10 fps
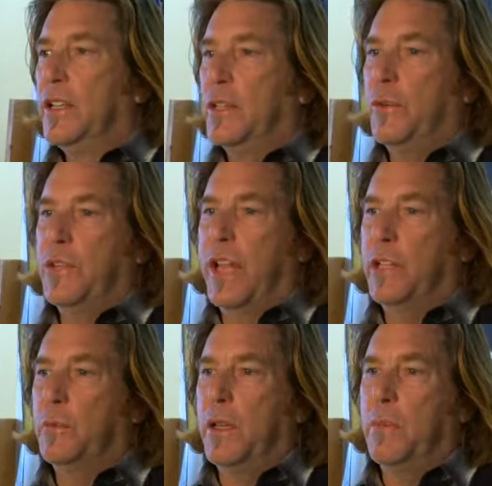so he was
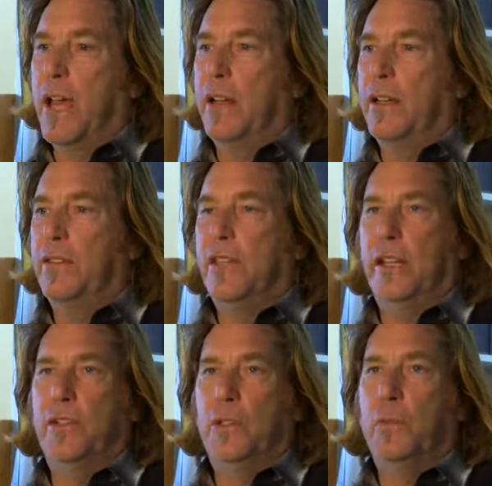asking me about it, and he said
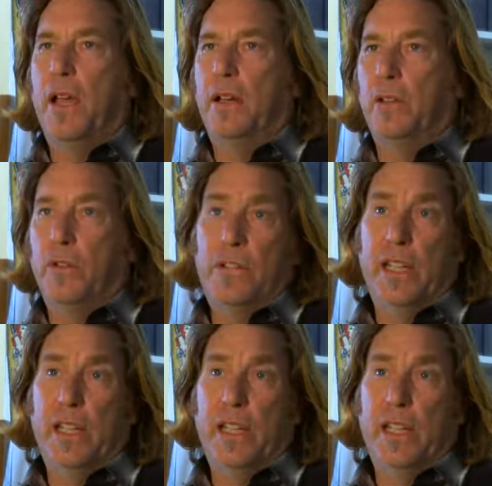he just bought an old